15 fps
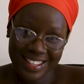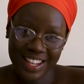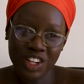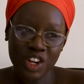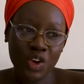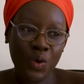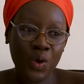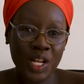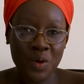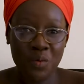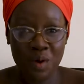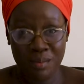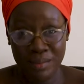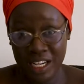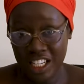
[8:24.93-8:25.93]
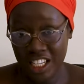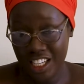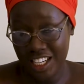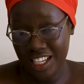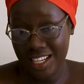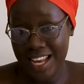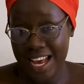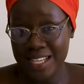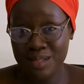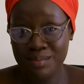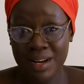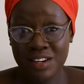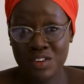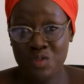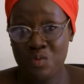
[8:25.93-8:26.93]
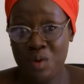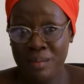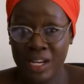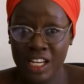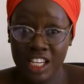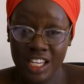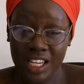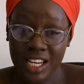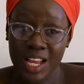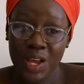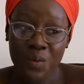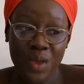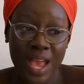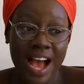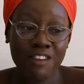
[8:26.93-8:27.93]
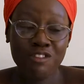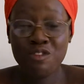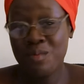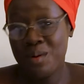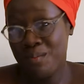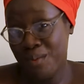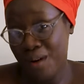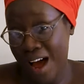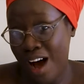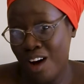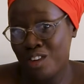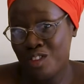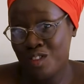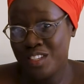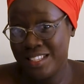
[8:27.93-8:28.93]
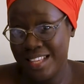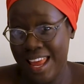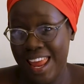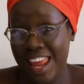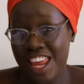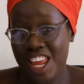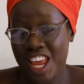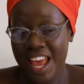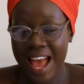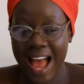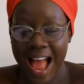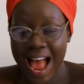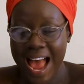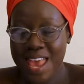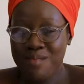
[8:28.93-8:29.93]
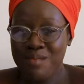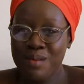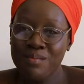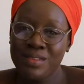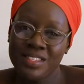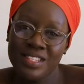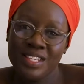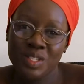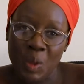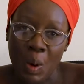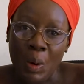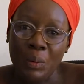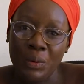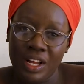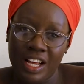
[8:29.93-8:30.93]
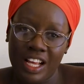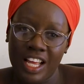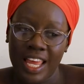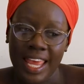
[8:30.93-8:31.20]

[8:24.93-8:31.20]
Not only women, as married women, we have to be proud to say, I am a business owner.